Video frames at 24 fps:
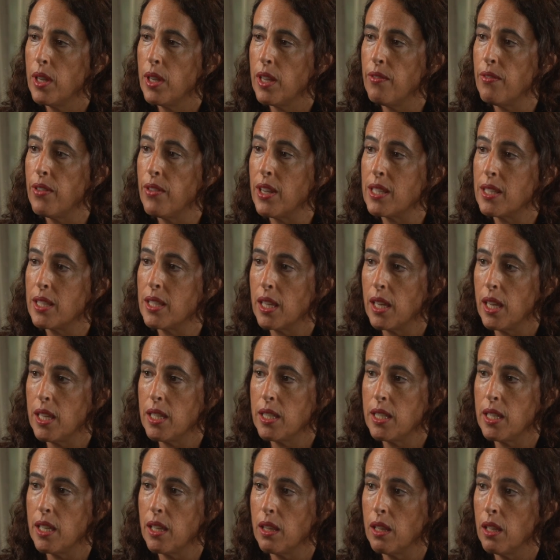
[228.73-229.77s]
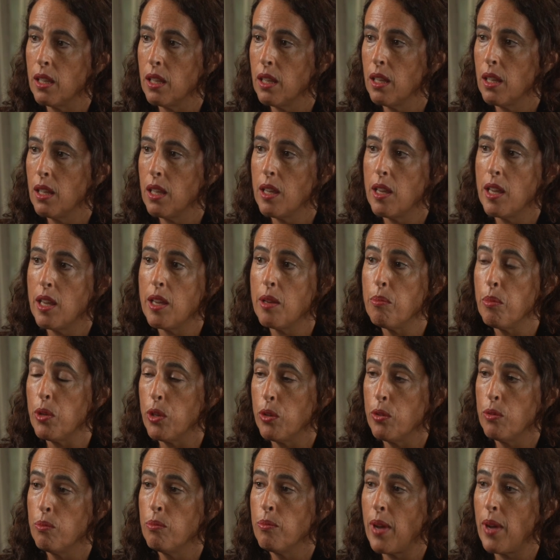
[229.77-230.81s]
investigating the
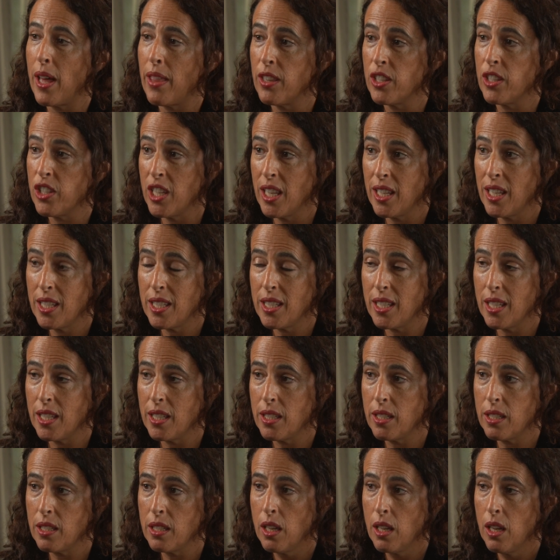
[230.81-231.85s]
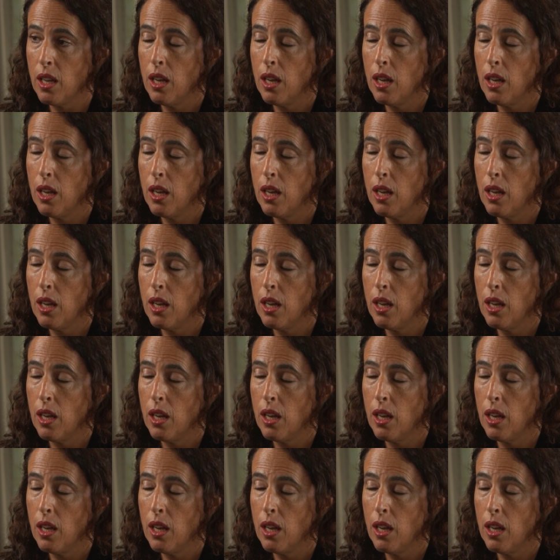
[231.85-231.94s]
immune pathogenesis